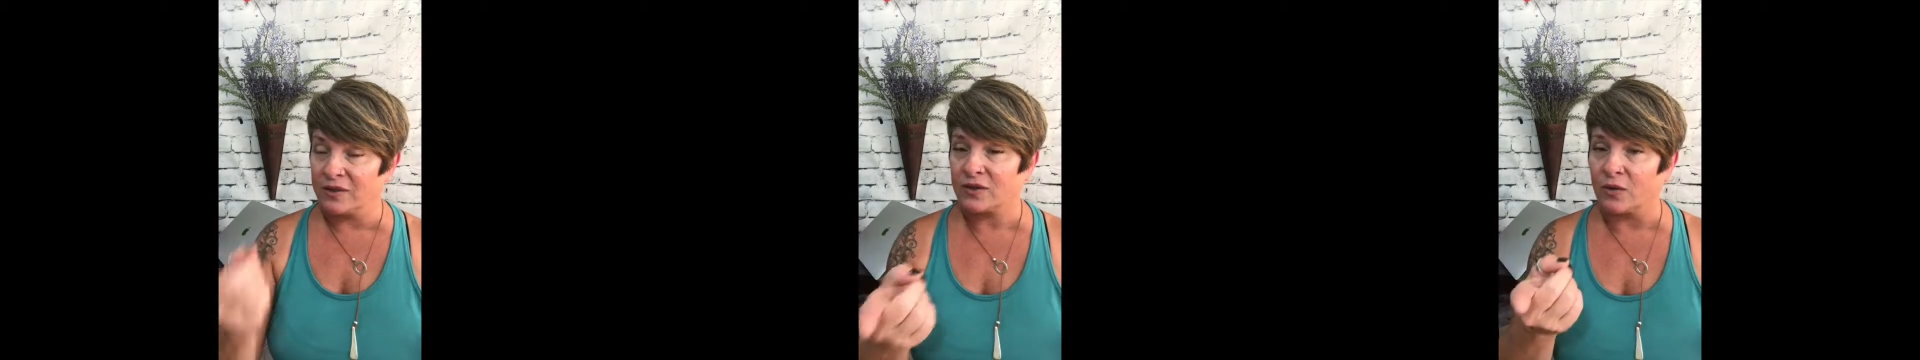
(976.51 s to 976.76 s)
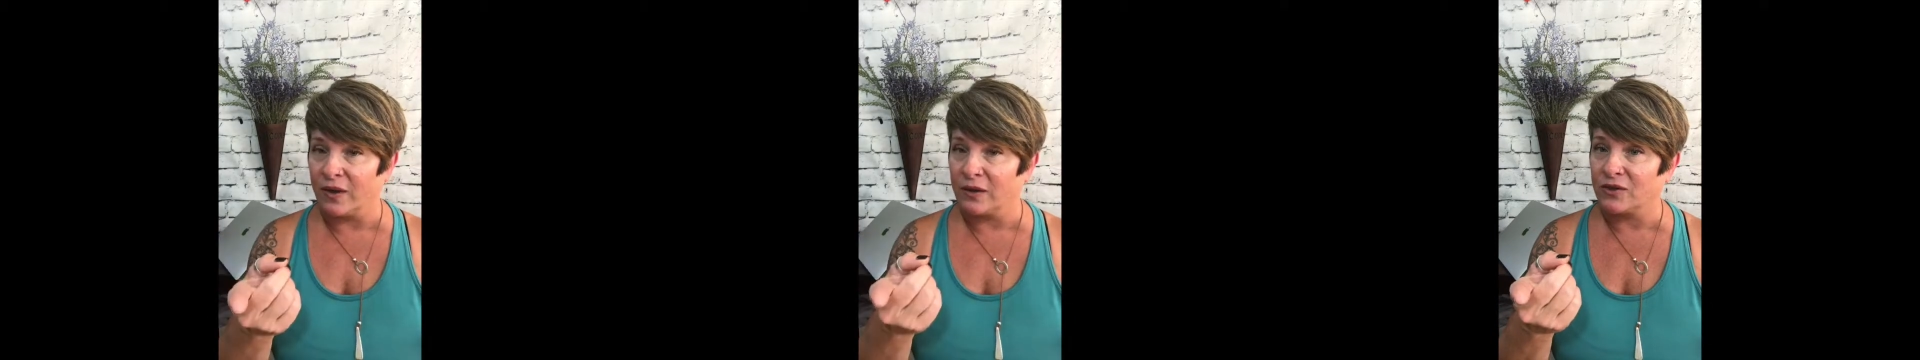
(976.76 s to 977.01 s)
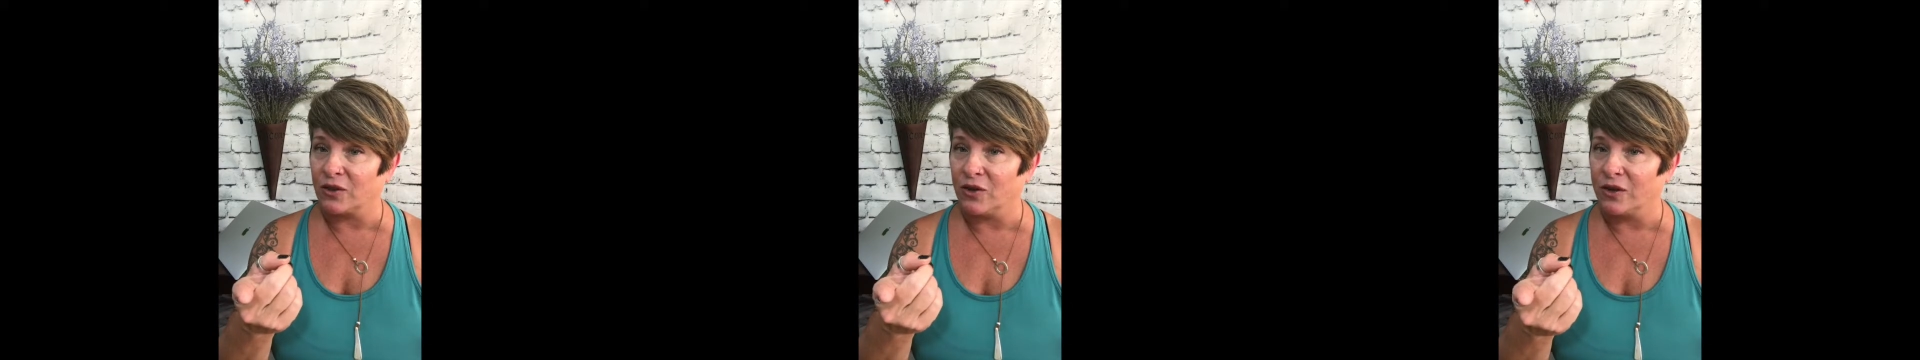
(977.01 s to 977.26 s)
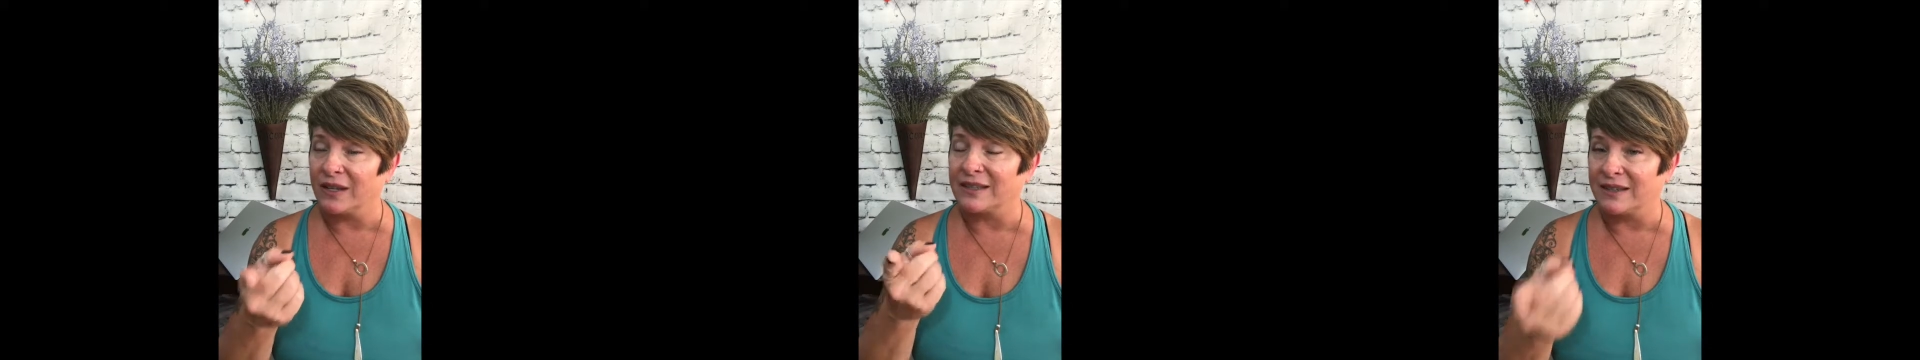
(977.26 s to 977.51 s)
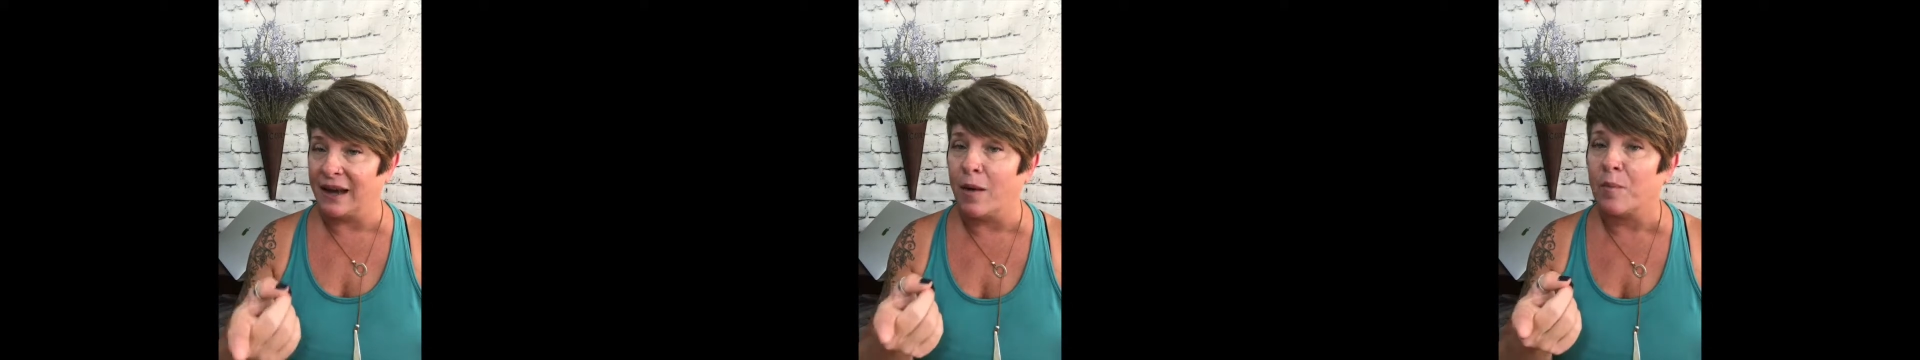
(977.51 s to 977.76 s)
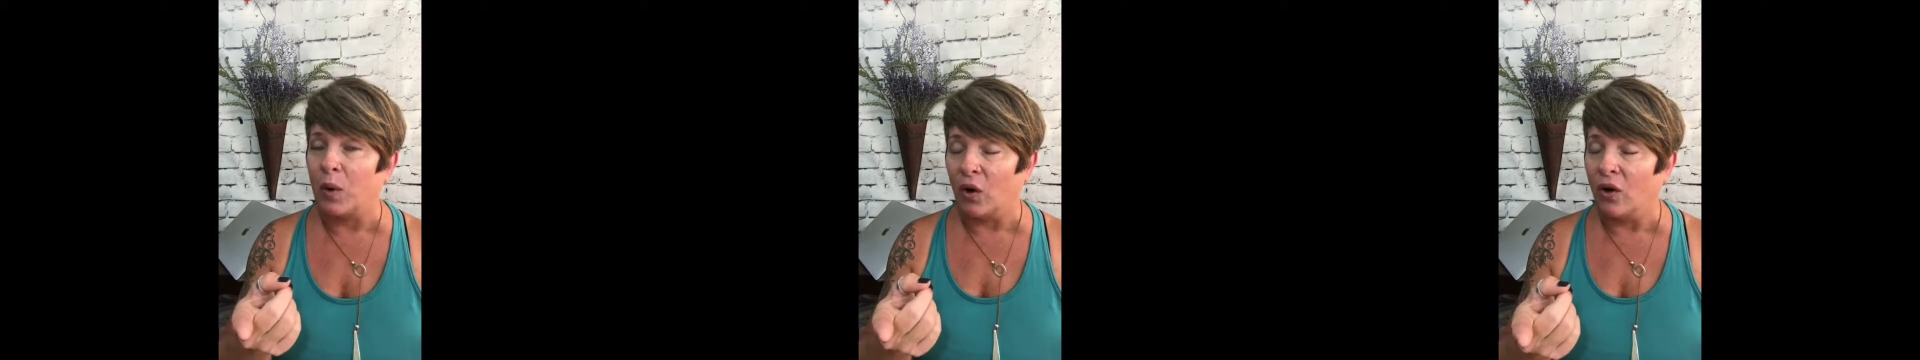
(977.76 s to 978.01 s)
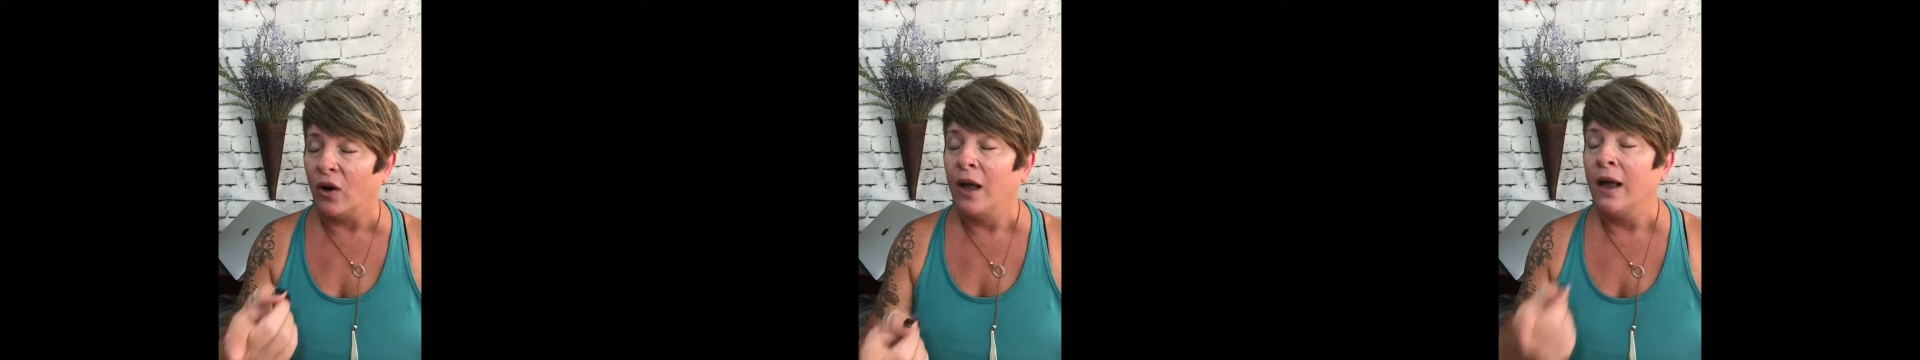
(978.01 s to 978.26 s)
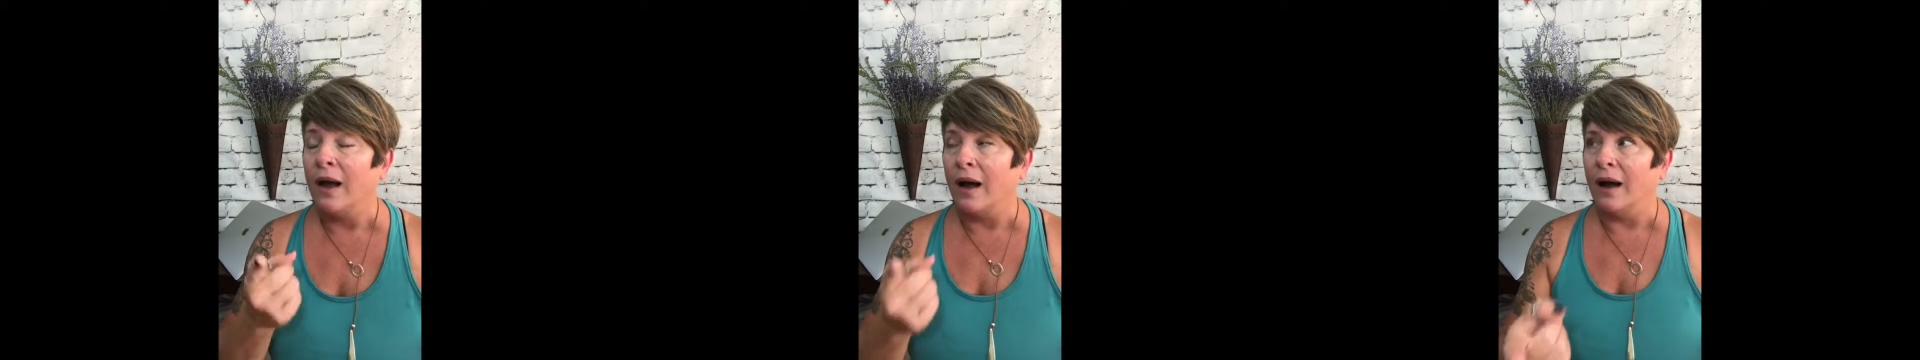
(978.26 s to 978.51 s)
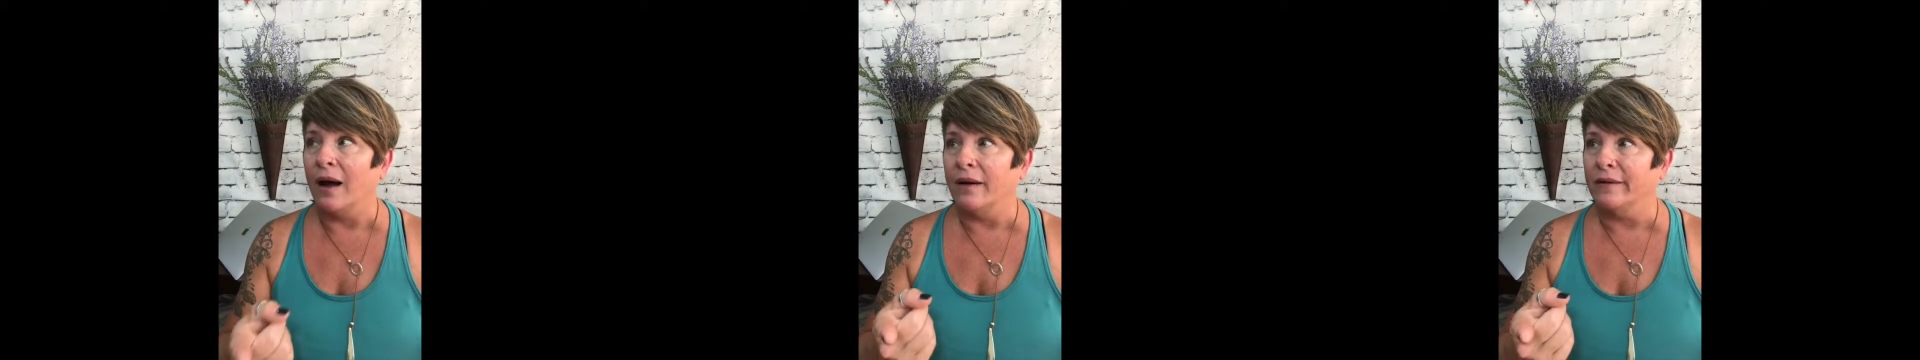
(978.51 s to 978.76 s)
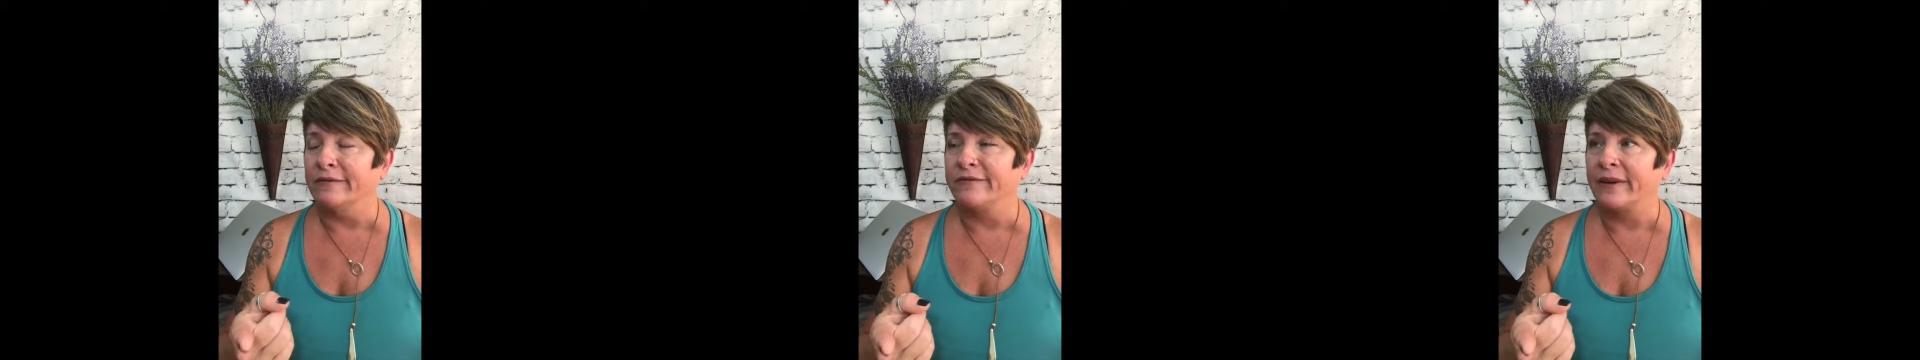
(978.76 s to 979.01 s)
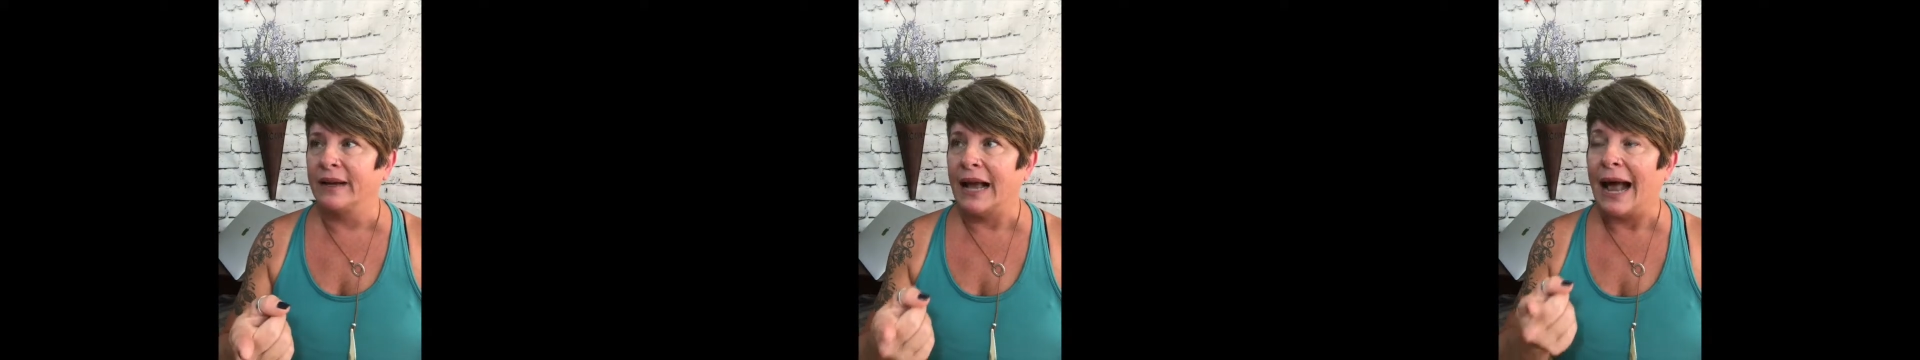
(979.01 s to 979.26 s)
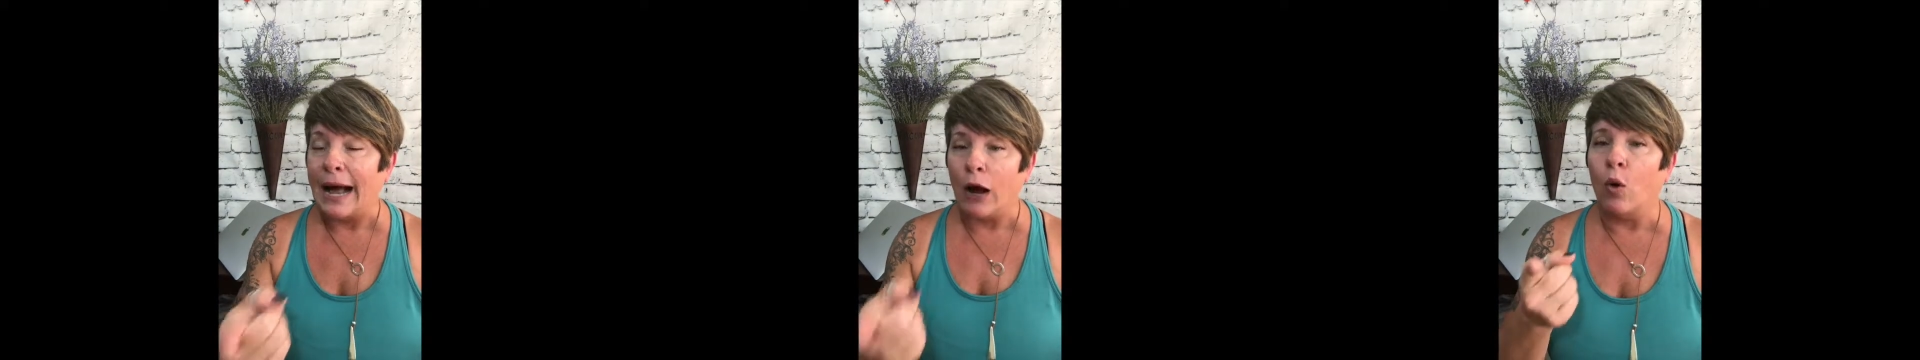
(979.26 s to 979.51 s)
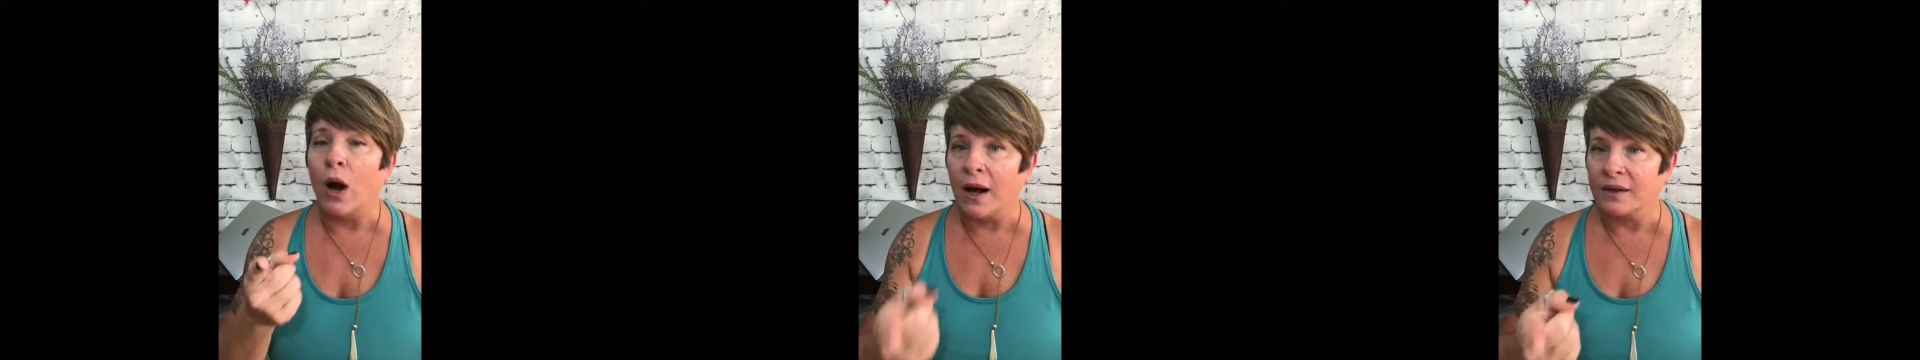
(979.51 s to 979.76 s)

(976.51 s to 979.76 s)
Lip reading: So there's a good example of how